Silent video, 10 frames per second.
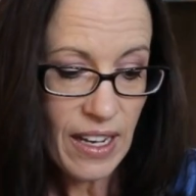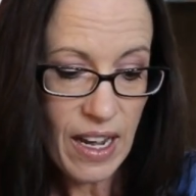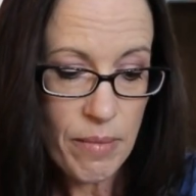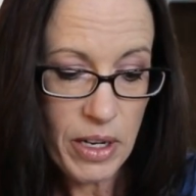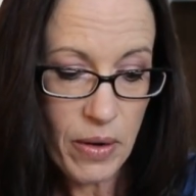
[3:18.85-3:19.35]

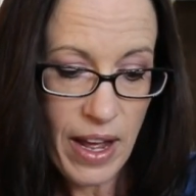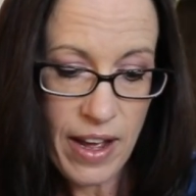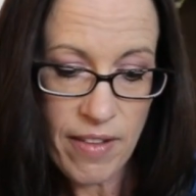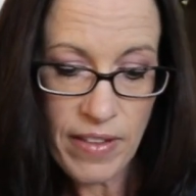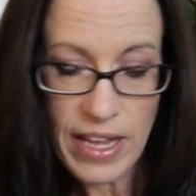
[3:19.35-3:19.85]
Um, they don't
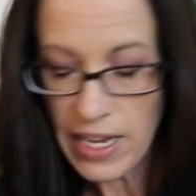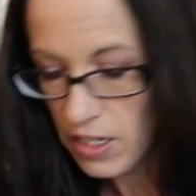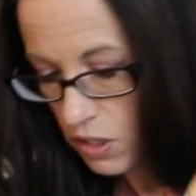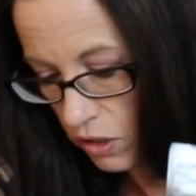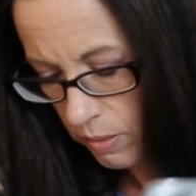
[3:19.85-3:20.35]
have a
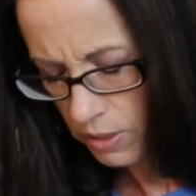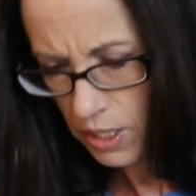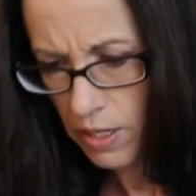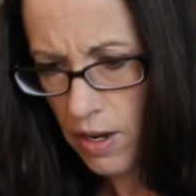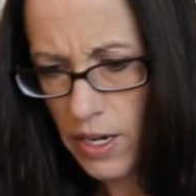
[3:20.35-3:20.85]

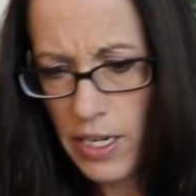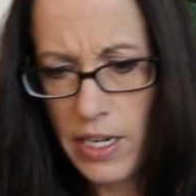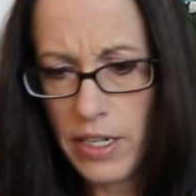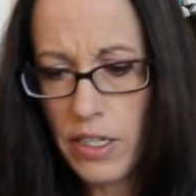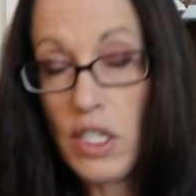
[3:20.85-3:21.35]
description on
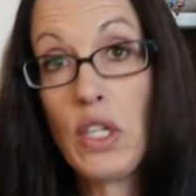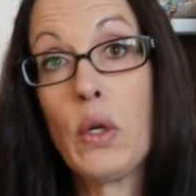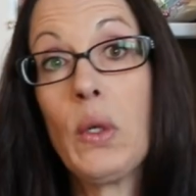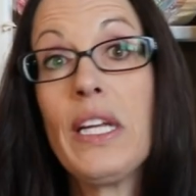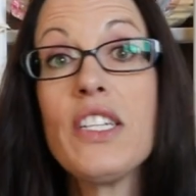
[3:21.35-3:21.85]
here,
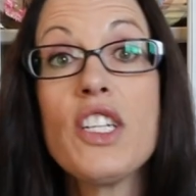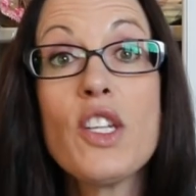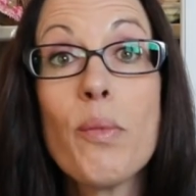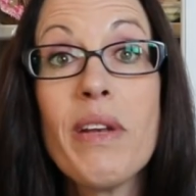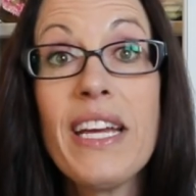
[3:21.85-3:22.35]
so let's just
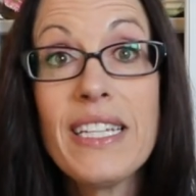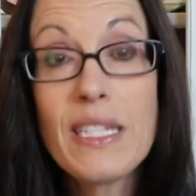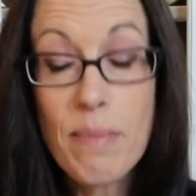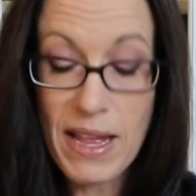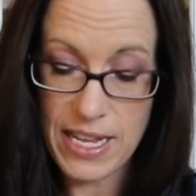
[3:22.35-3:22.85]
open it and
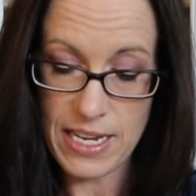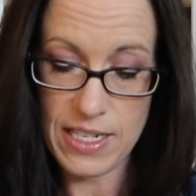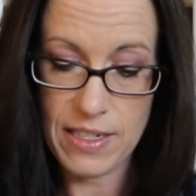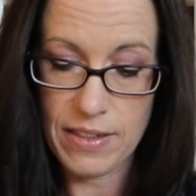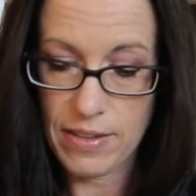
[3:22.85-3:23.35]
smell it.